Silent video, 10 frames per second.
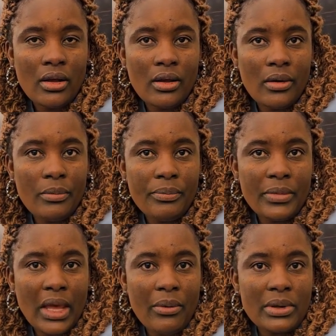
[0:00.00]

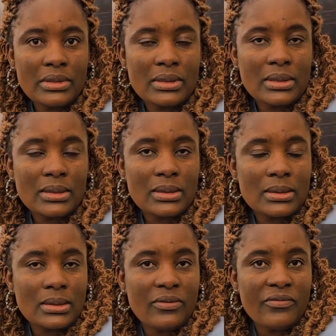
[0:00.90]
Um, I
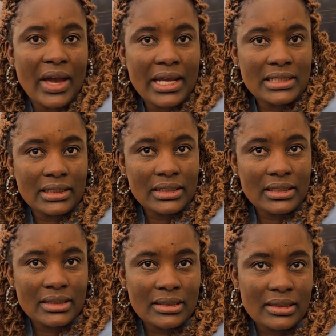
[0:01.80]
was
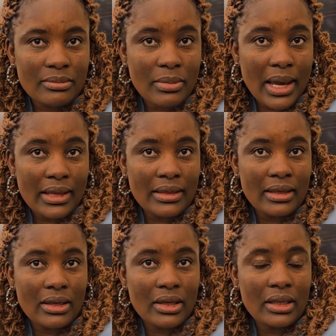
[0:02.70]
invited by
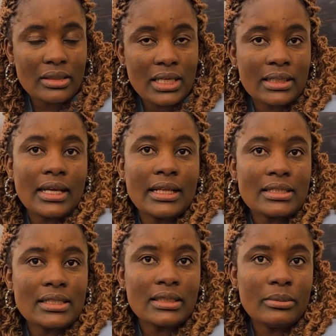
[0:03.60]
the
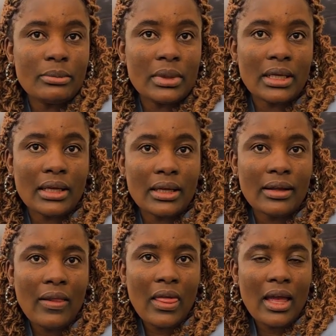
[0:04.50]
technical team, uh,
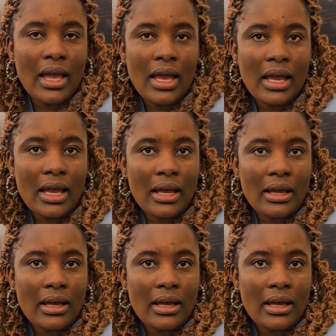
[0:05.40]
uh,